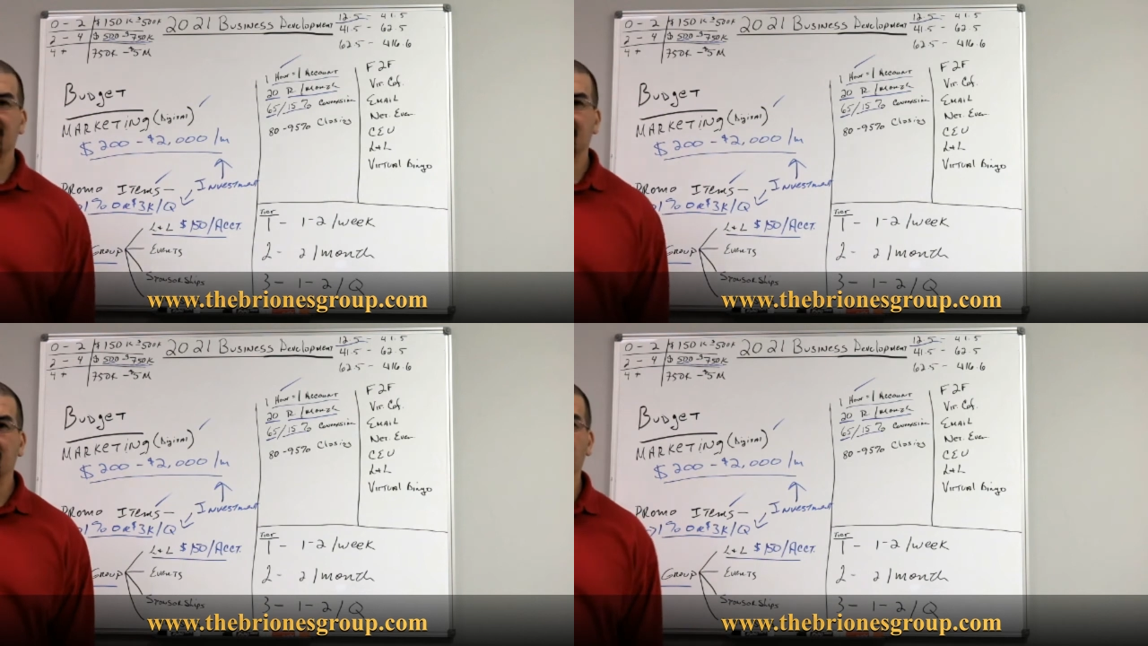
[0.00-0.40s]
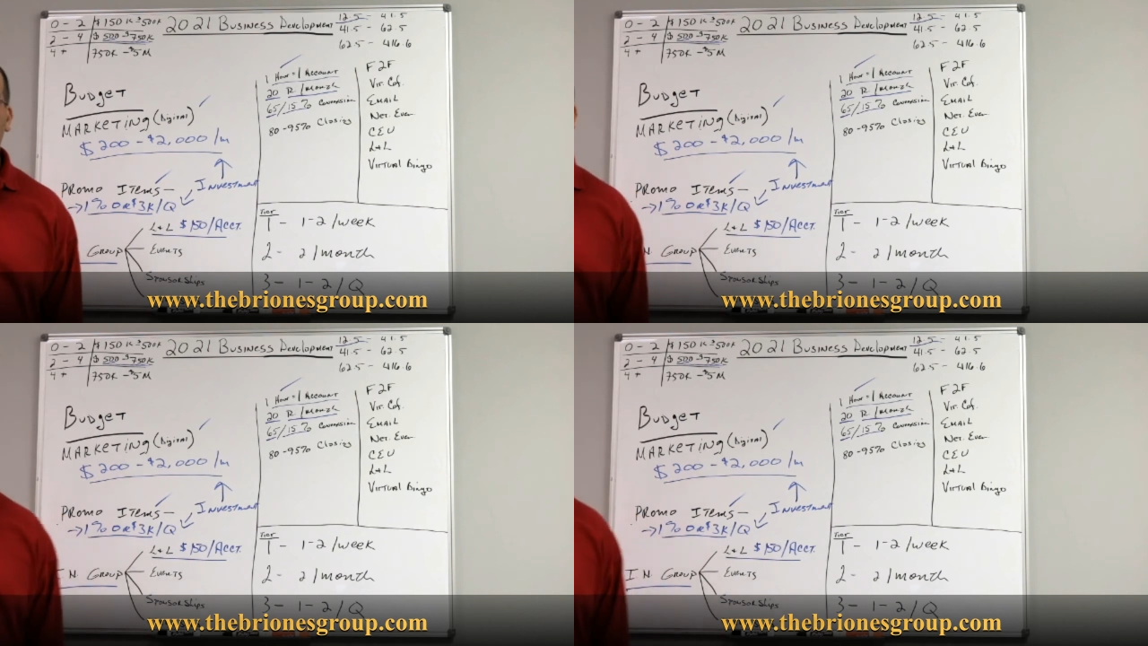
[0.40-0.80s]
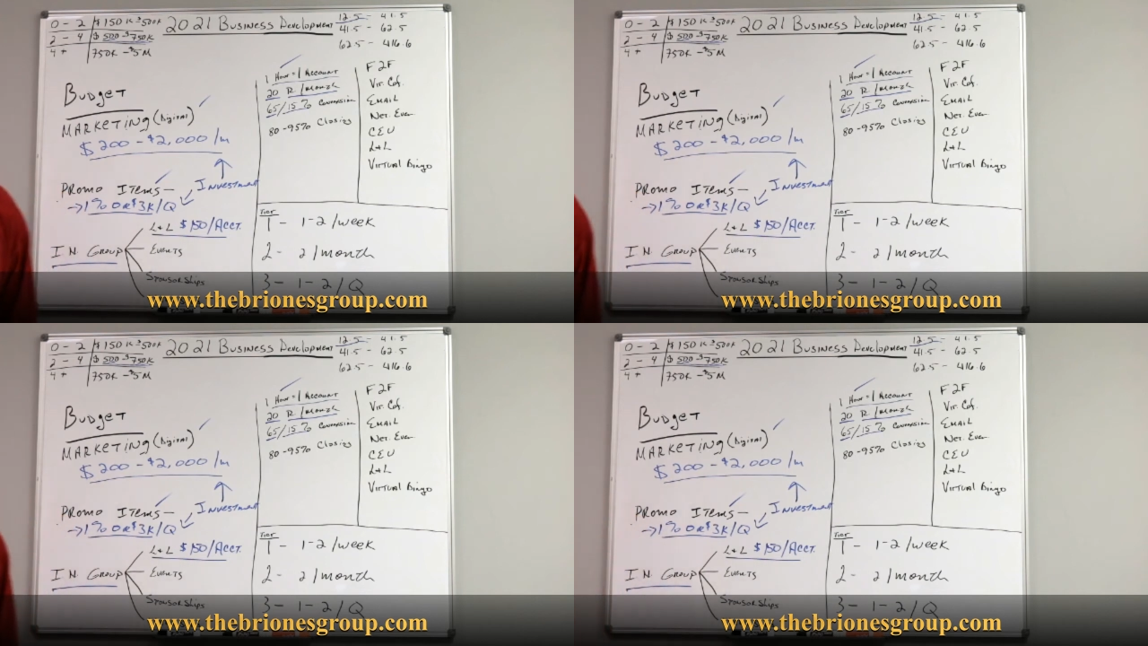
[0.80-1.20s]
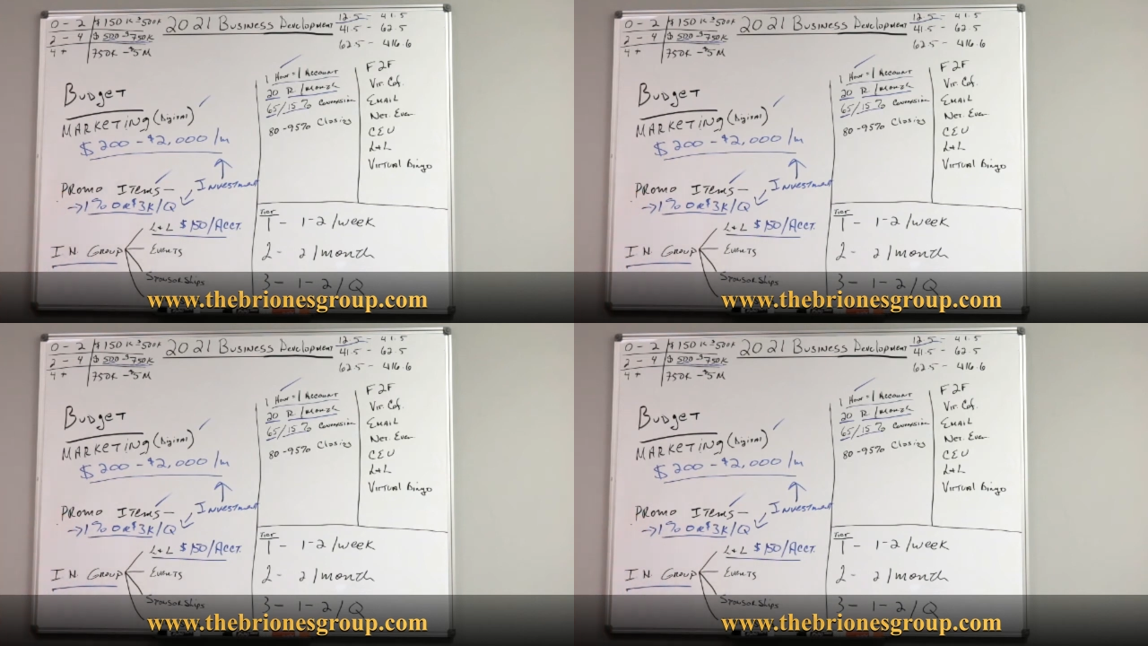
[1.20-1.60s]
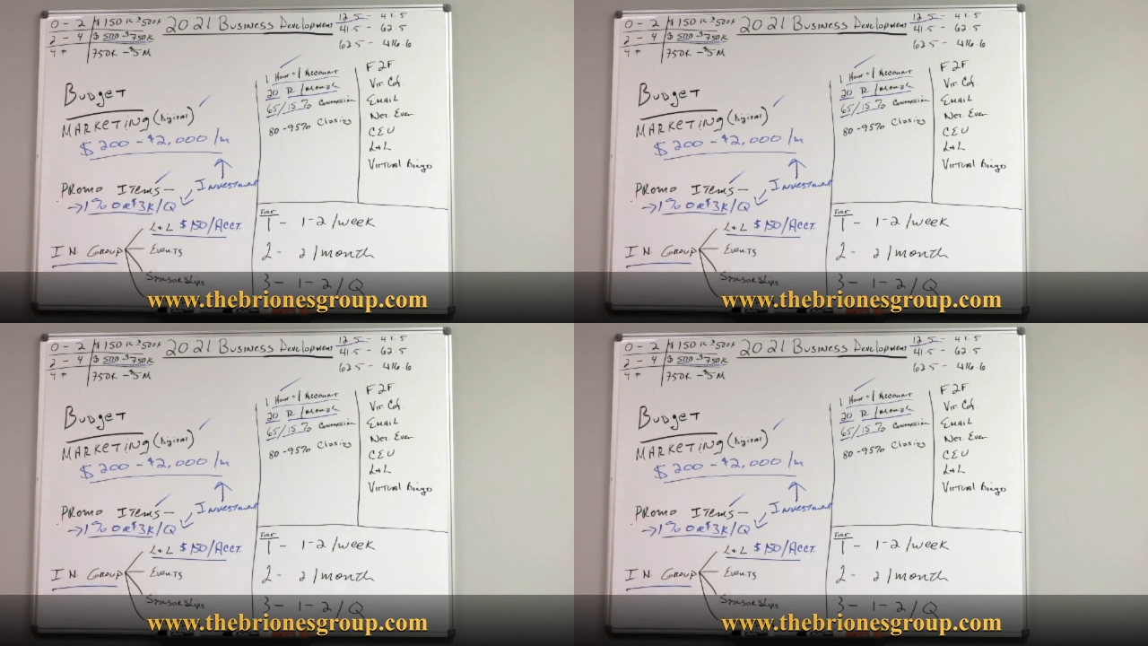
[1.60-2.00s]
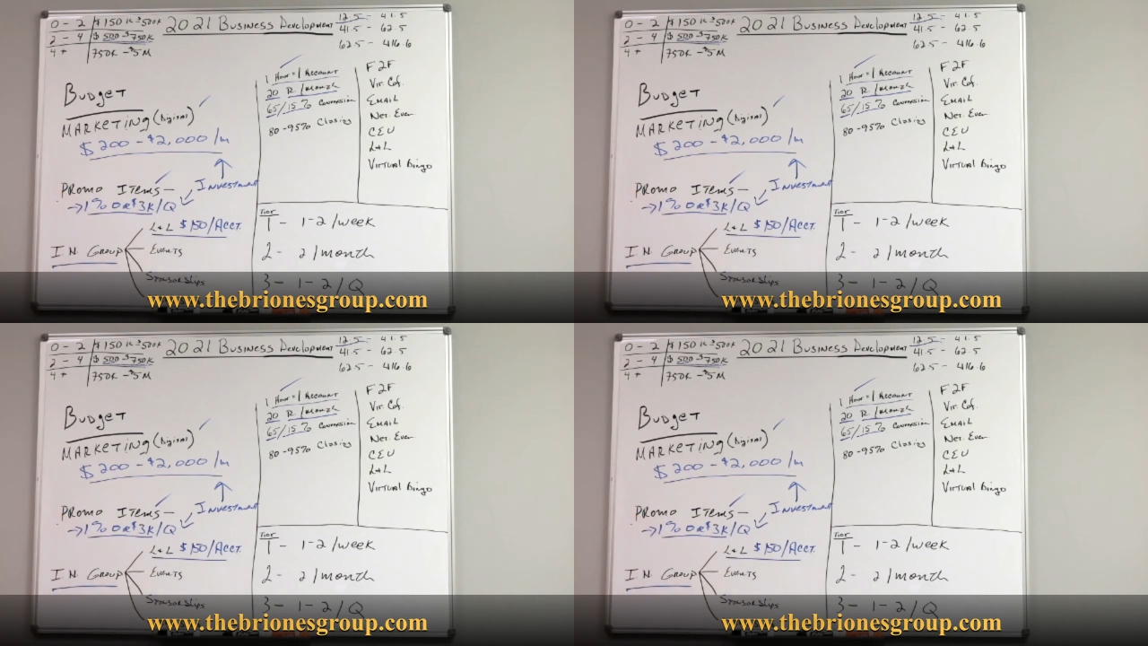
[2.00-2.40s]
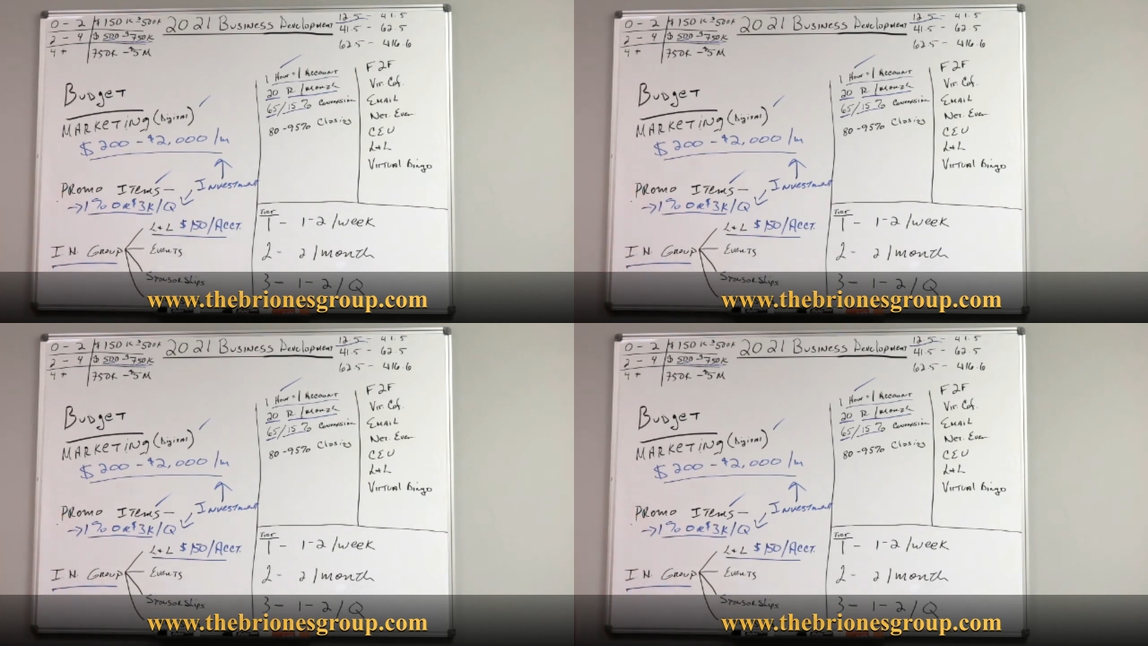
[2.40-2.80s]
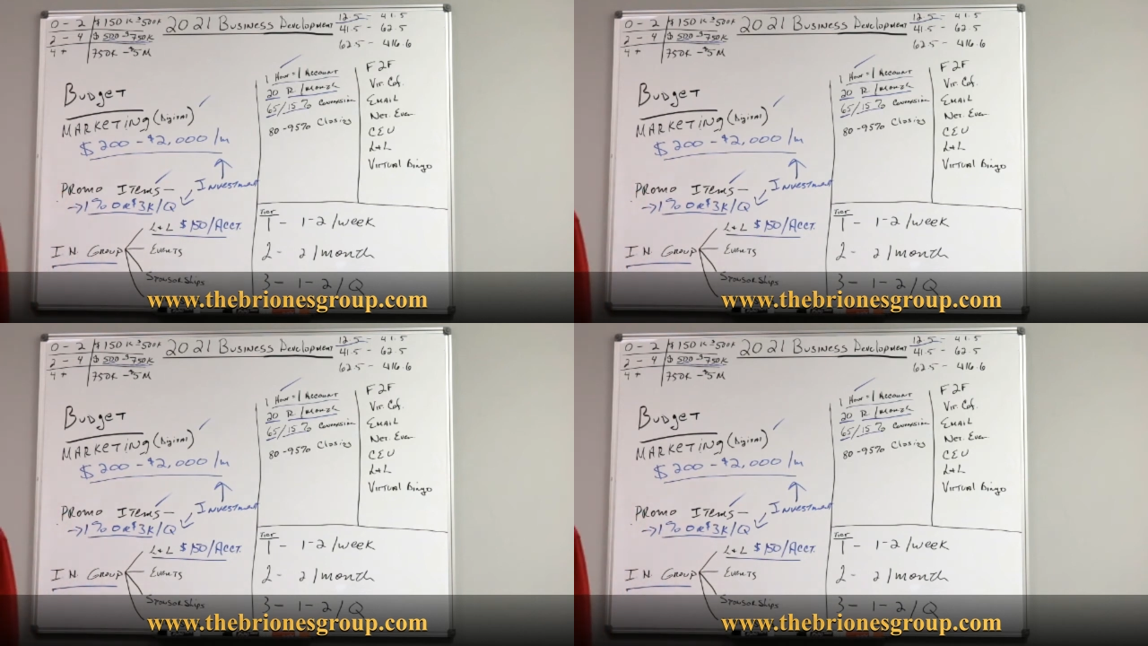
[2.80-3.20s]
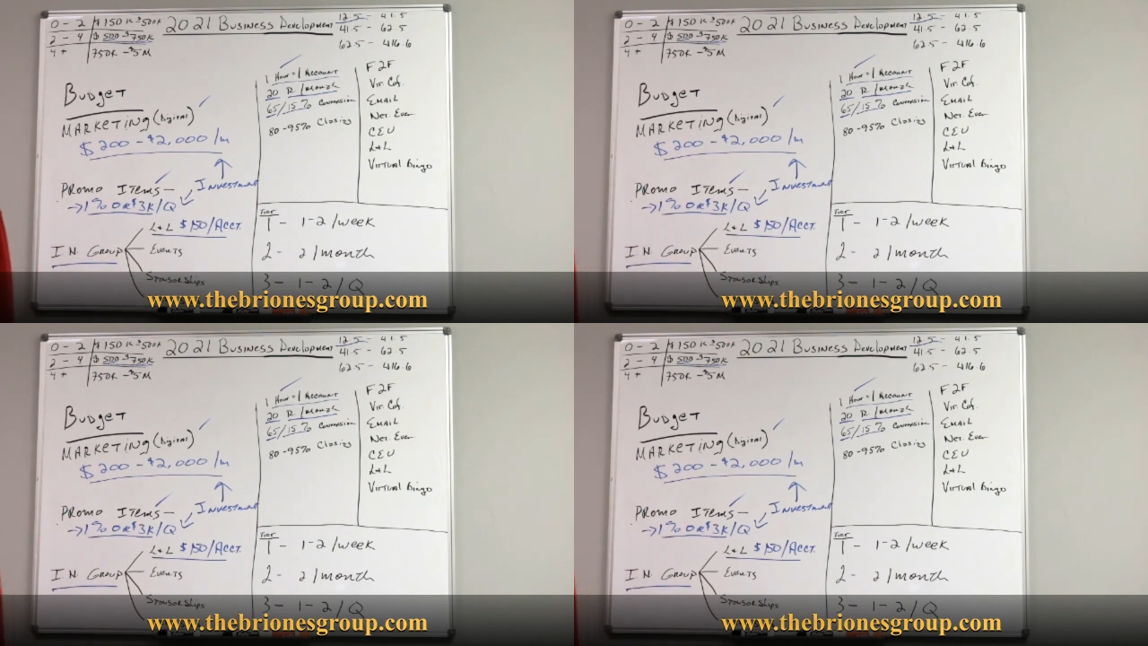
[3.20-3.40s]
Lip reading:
[unreadable: no face in view]